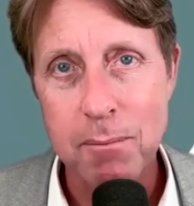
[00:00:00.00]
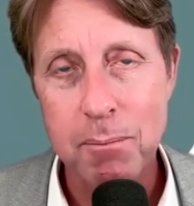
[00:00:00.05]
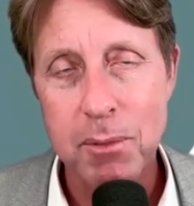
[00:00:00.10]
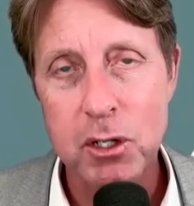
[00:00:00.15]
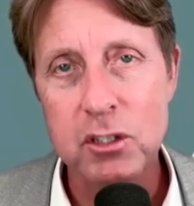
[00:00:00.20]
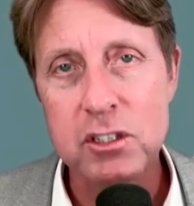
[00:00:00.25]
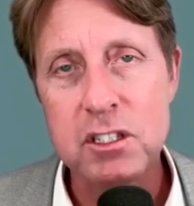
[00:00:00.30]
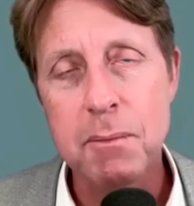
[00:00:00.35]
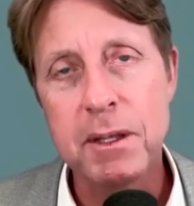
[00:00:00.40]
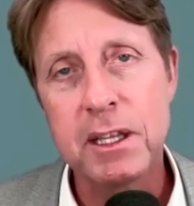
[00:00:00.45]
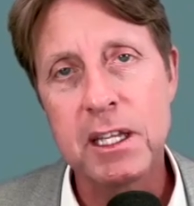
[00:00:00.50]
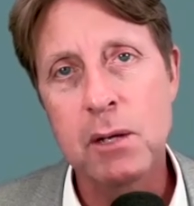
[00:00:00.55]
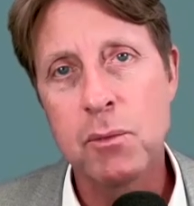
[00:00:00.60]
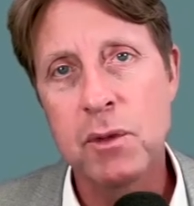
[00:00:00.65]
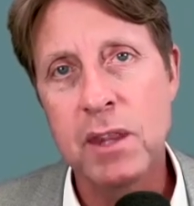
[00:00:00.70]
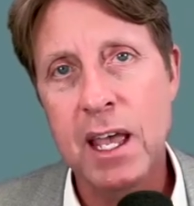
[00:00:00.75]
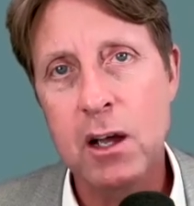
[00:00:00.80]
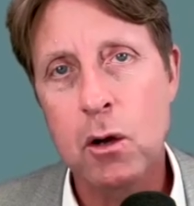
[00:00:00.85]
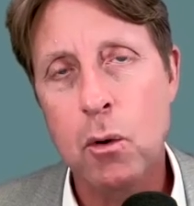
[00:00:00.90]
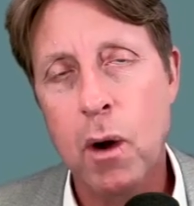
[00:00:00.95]
But ultimately, when
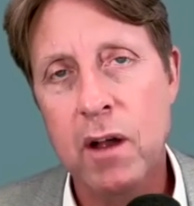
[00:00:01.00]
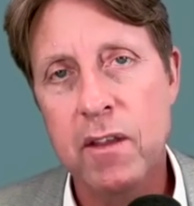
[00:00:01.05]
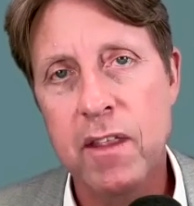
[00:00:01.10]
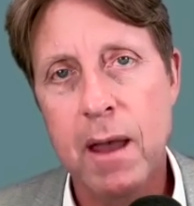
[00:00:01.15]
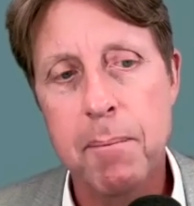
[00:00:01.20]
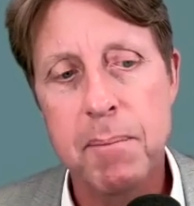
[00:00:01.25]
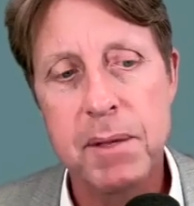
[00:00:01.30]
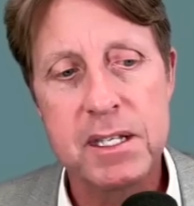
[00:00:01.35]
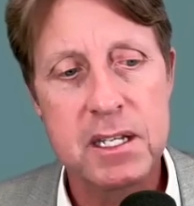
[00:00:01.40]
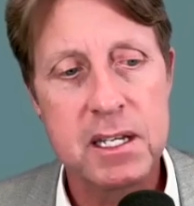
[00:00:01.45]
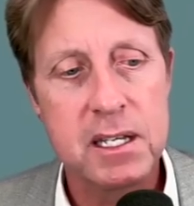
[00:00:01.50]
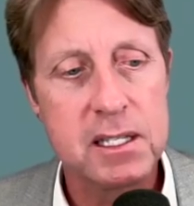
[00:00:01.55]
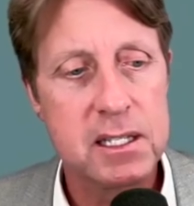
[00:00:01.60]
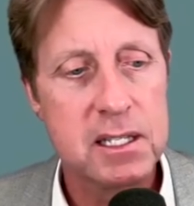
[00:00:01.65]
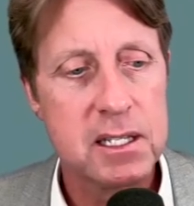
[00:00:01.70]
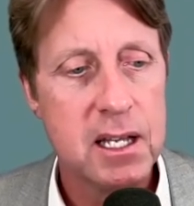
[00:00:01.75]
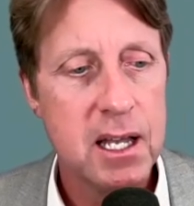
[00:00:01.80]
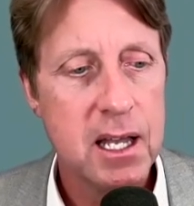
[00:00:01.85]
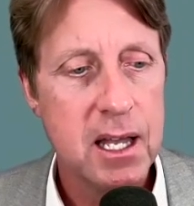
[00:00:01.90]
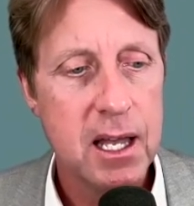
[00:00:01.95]
they acquire that business,
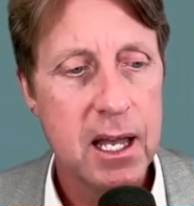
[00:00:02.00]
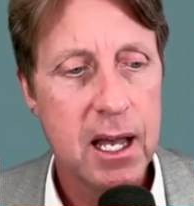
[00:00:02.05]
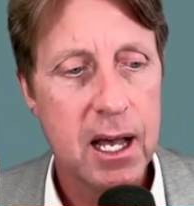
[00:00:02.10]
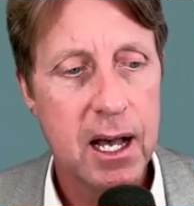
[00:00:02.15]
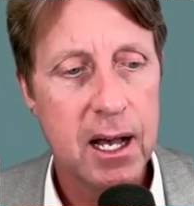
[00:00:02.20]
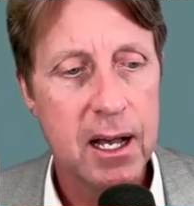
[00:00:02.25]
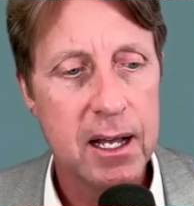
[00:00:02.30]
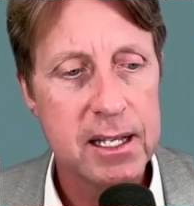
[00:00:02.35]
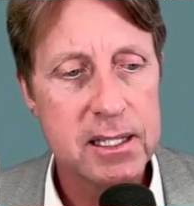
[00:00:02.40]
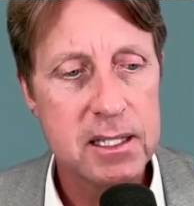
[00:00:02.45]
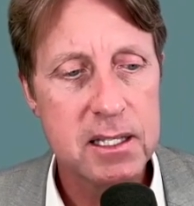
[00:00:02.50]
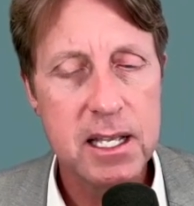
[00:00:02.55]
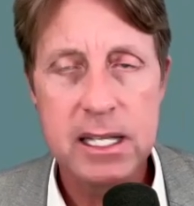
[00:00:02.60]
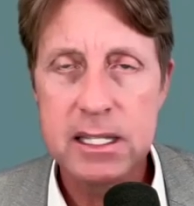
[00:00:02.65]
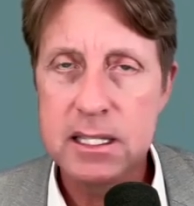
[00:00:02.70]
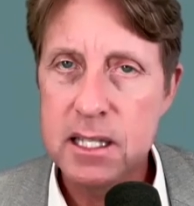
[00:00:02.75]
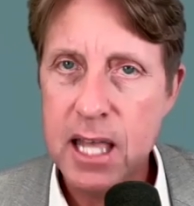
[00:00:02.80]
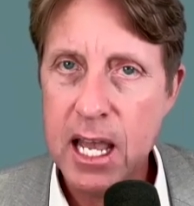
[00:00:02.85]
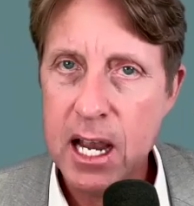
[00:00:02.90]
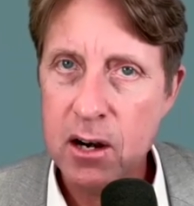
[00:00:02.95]
it's
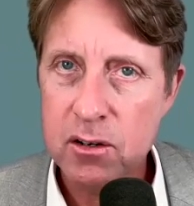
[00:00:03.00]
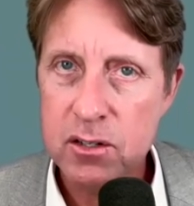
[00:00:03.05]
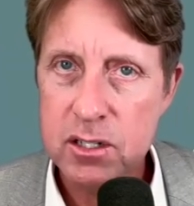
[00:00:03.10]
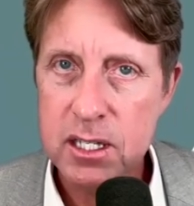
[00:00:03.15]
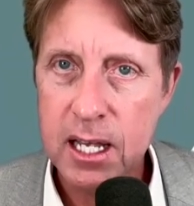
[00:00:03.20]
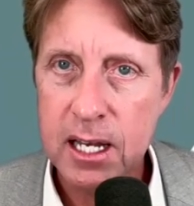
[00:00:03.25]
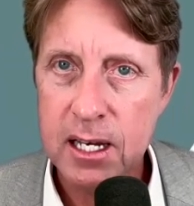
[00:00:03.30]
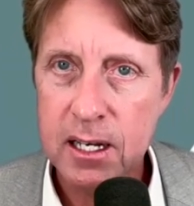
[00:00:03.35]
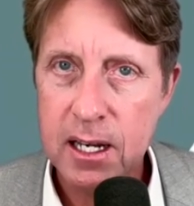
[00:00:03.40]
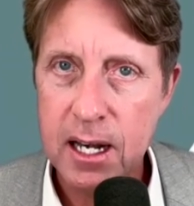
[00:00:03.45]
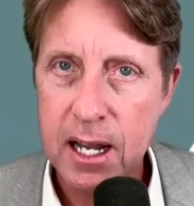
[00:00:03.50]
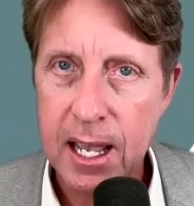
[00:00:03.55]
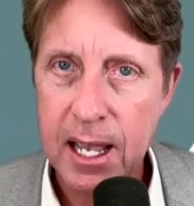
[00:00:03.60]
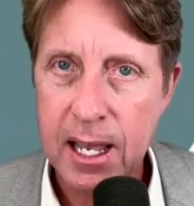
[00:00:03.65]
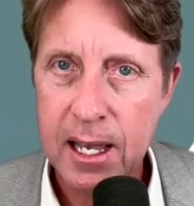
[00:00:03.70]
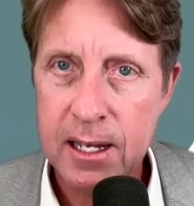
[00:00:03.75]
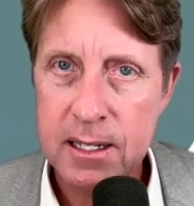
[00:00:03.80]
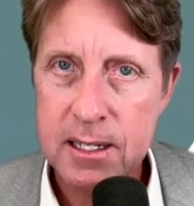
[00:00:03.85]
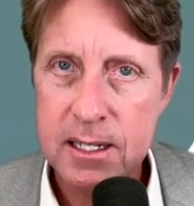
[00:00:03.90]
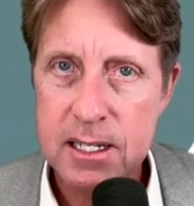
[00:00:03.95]
theirs, and
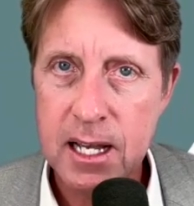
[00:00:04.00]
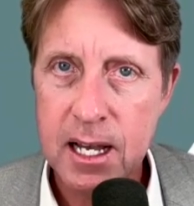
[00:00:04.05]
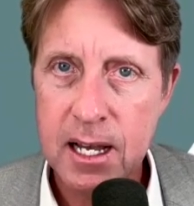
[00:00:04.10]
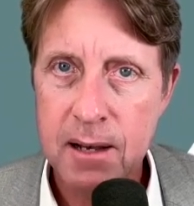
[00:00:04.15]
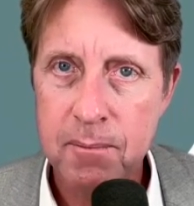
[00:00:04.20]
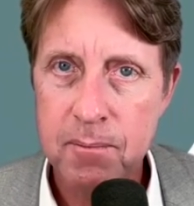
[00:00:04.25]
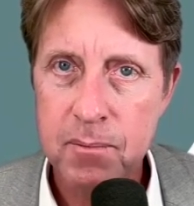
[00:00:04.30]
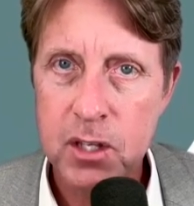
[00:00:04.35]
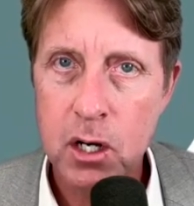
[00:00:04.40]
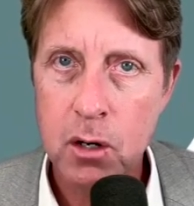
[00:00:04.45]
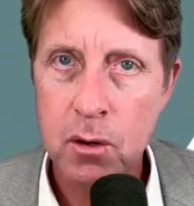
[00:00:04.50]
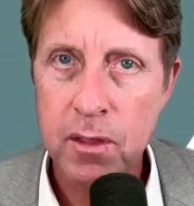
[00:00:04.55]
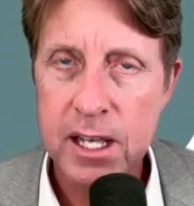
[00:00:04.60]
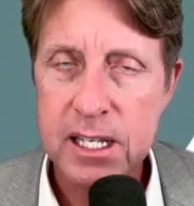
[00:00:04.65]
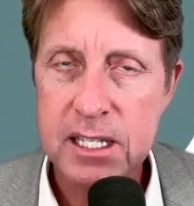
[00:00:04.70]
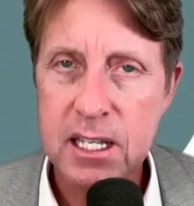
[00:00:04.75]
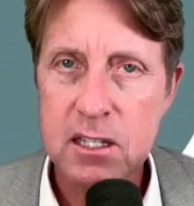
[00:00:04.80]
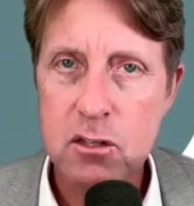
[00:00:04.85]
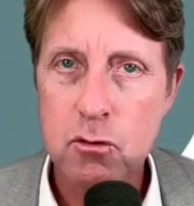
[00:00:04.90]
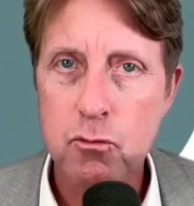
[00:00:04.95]
unless
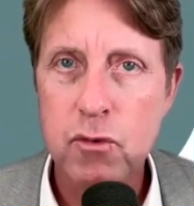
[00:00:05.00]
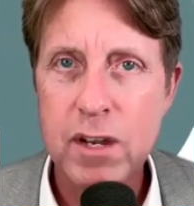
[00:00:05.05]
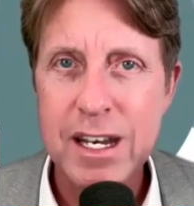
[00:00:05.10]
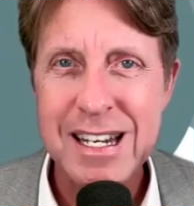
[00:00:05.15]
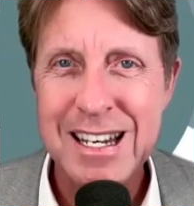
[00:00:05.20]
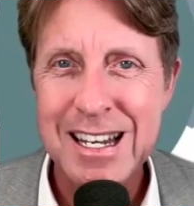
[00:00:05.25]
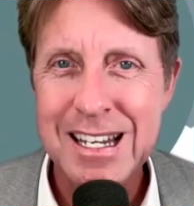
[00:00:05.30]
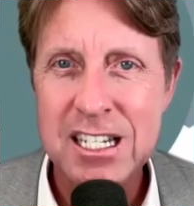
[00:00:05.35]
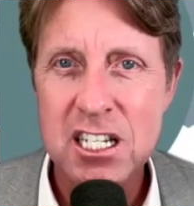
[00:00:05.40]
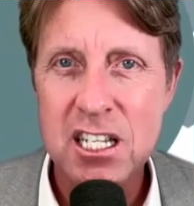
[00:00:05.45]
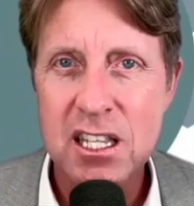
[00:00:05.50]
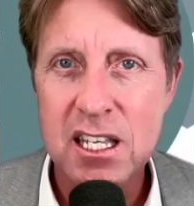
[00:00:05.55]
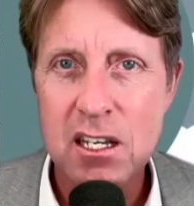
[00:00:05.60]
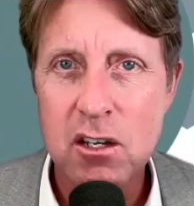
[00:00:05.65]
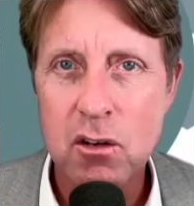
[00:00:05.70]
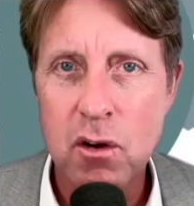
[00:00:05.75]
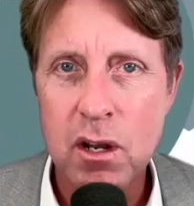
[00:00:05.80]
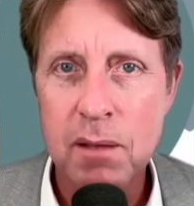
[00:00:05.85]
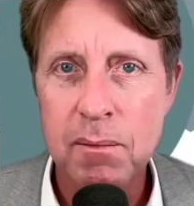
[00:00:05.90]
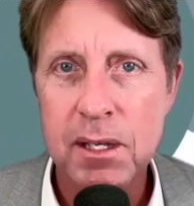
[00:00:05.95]
that's written into the
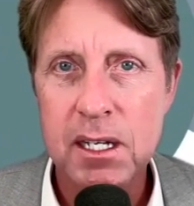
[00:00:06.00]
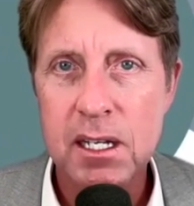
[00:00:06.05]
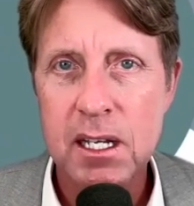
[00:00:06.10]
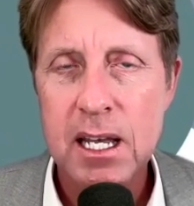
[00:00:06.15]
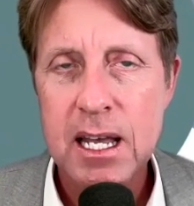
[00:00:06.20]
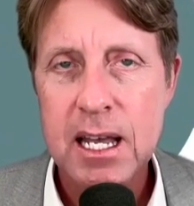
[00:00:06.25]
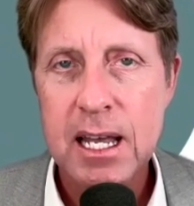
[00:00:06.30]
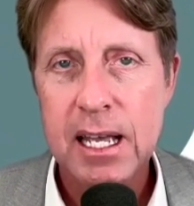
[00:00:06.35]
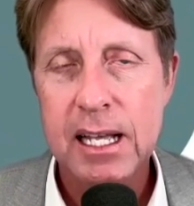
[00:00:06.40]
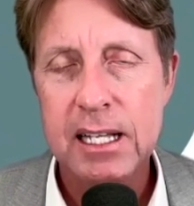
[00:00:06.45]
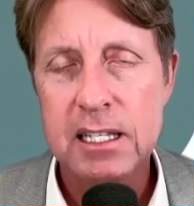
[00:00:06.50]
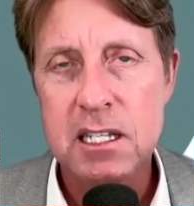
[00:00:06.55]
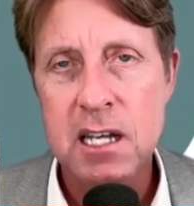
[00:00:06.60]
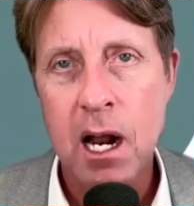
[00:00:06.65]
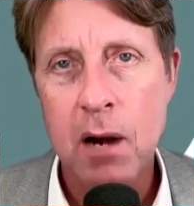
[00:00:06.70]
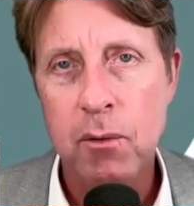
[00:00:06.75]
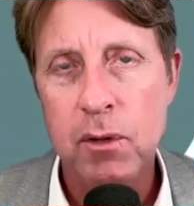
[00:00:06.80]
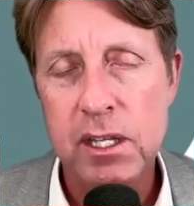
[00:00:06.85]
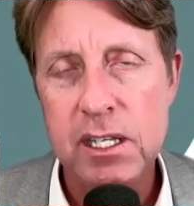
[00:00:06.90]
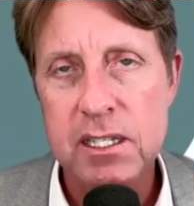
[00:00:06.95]
agreement, it's
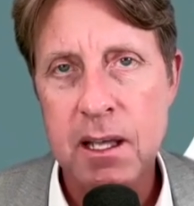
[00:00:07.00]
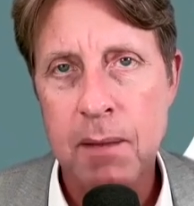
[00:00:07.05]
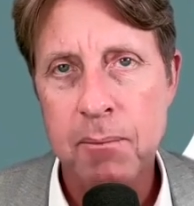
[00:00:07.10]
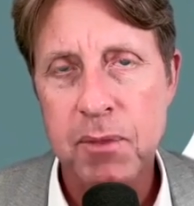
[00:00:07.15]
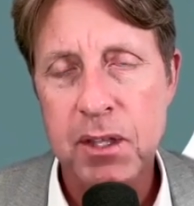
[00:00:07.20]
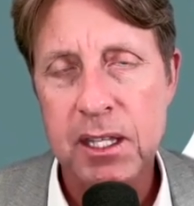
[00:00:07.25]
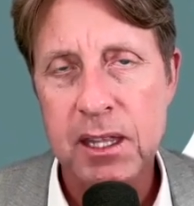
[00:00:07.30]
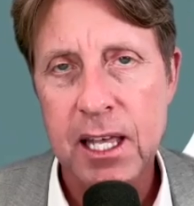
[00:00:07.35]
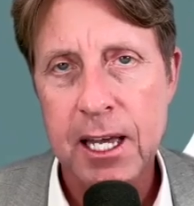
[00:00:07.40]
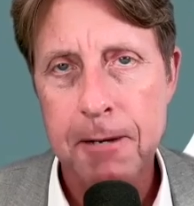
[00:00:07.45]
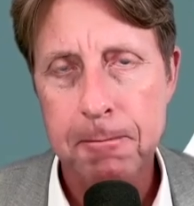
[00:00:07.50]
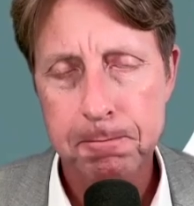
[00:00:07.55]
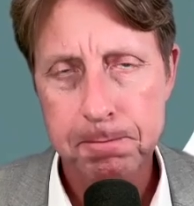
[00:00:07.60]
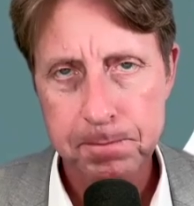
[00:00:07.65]
not really something that